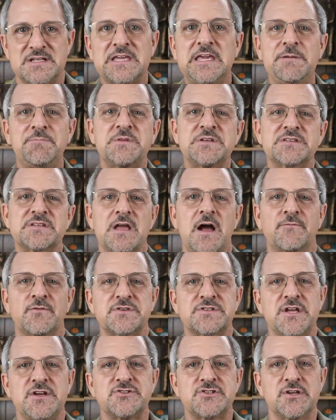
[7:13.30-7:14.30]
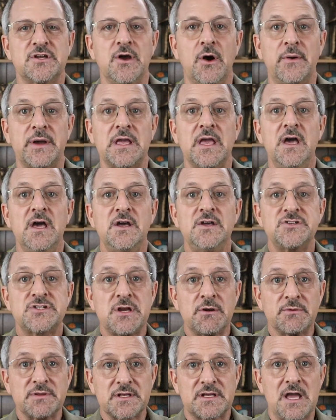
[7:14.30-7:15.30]
To keep this conversation going,
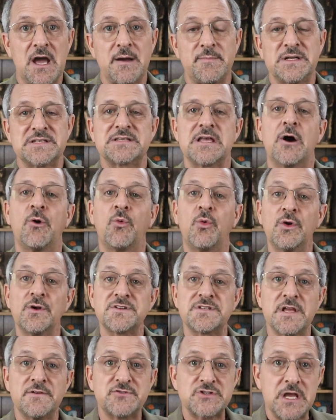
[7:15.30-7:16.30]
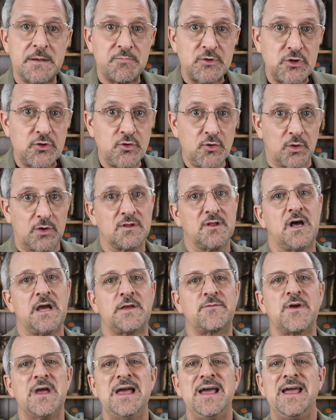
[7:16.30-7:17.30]
share in the comments how words have shaped your
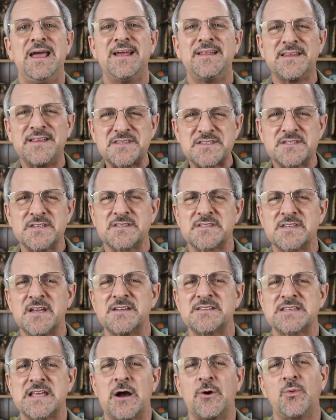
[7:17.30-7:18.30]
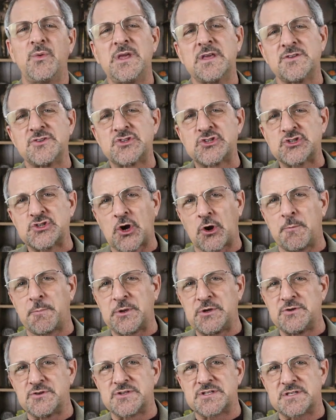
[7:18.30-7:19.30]
life, and let's discuss how we can
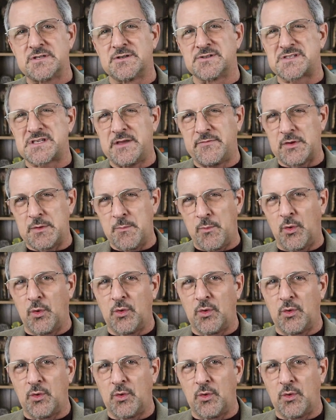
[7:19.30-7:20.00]
sharpen your skills even